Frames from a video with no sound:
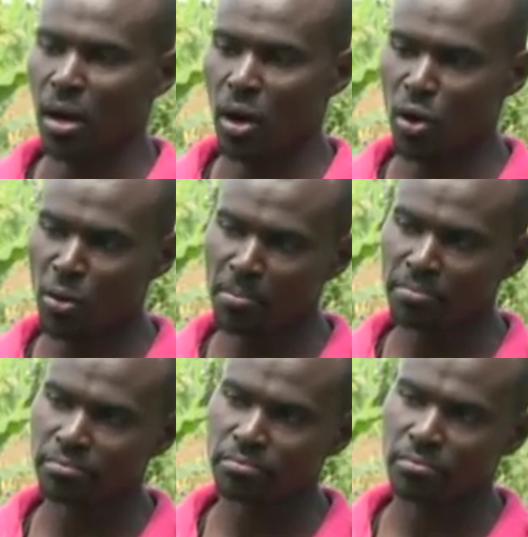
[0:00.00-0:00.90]
loam,
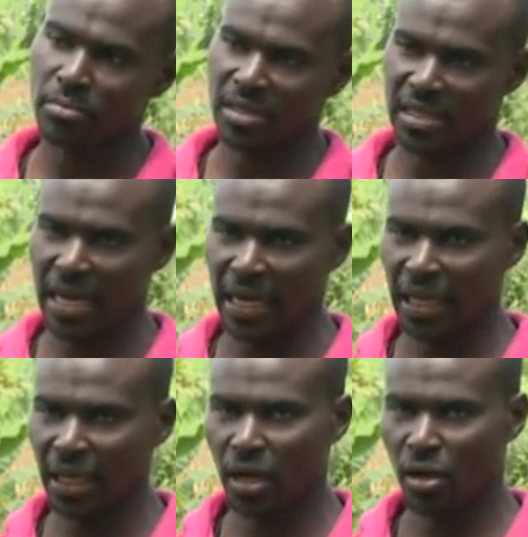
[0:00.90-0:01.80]
sandy,
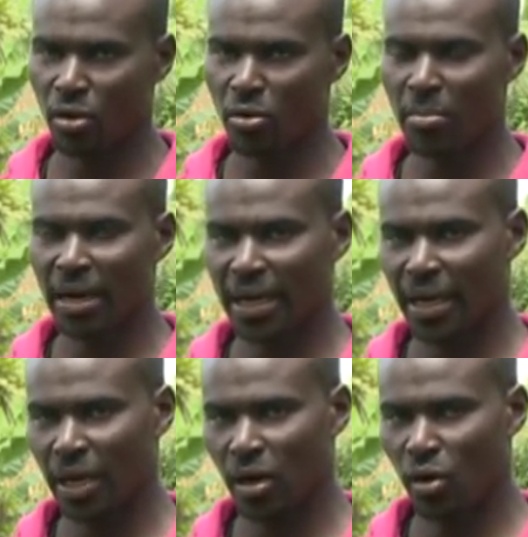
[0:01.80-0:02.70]
loam, clay,